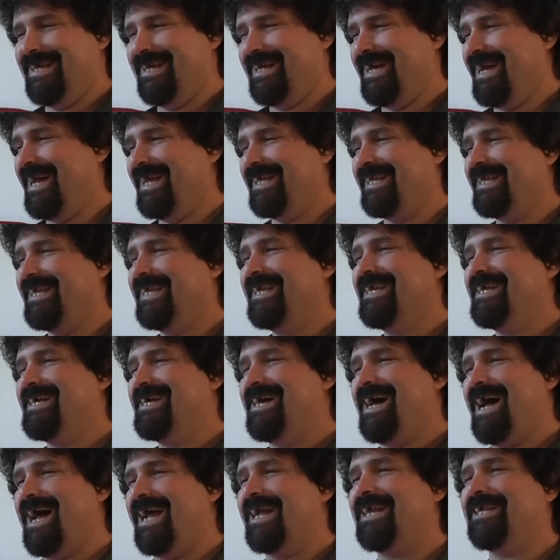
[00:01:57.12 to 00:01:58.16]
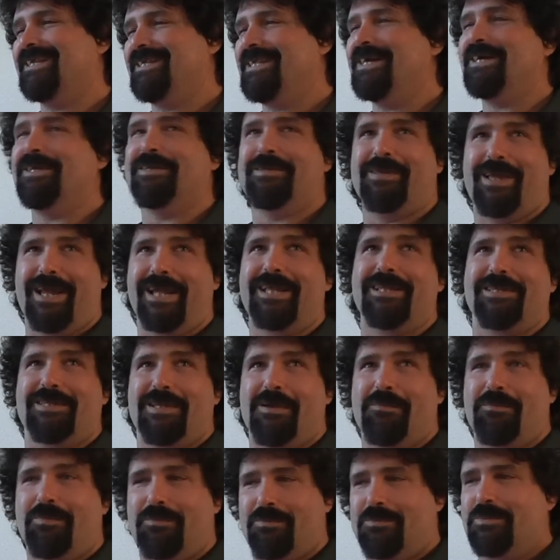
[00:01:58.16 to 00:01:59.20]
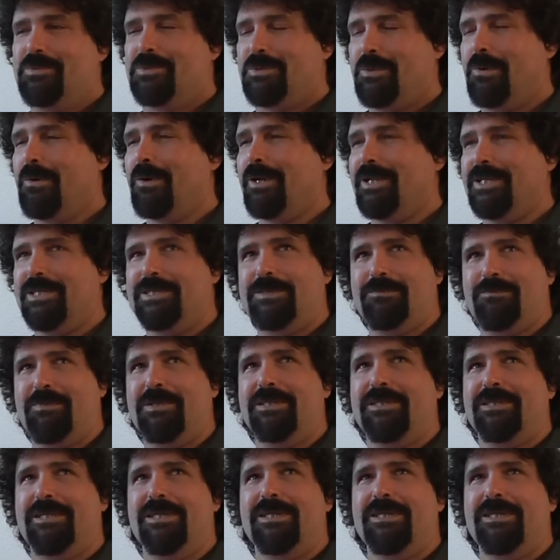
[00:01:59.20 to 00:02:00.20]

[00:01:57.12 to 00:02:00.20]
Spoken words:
I, I can tell stories, but they